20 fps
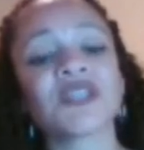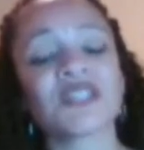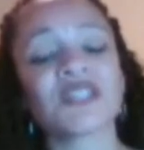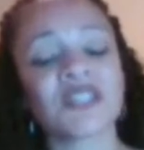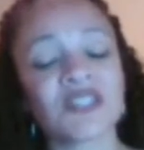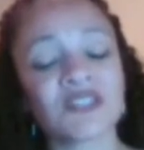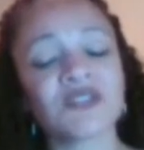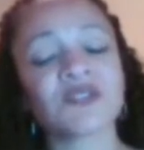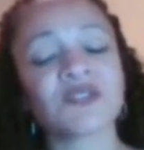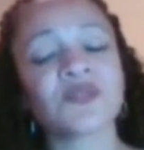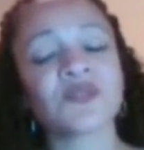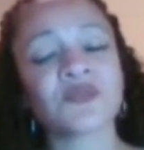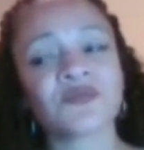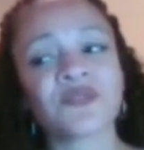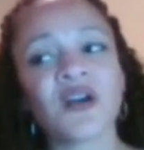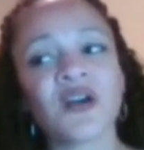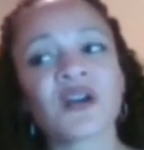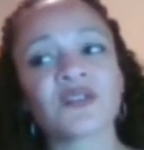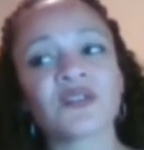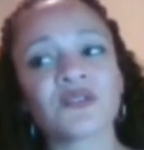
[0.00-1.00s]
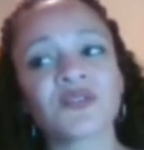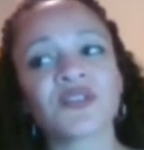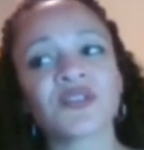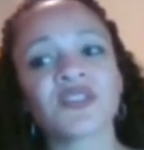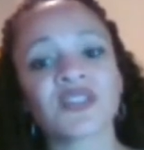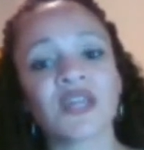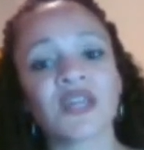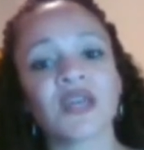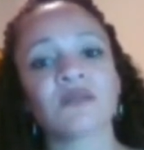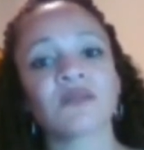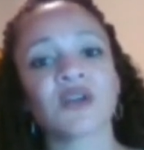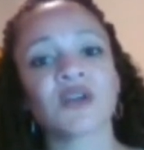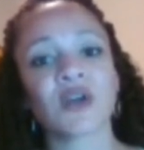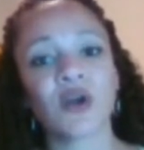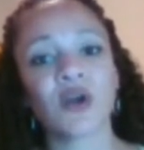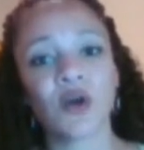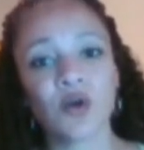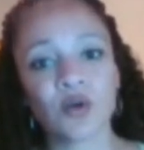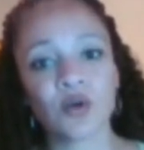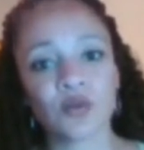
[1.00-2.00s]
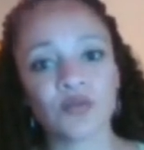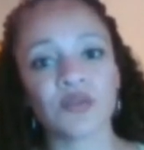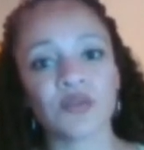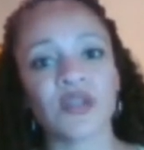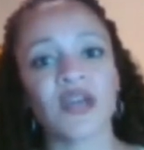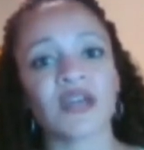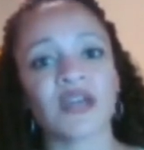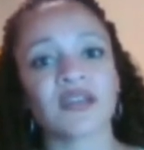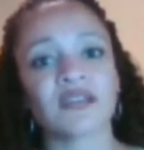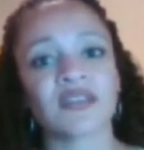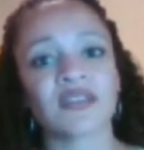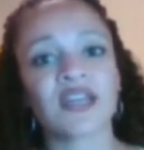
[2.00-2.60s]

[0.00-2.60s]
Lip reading: they still follow the same code. Like